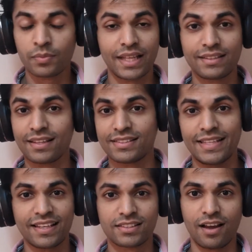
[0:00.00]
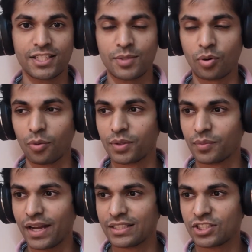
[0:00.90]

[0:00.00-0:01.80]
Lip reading: Then there's the anxiety problem, right?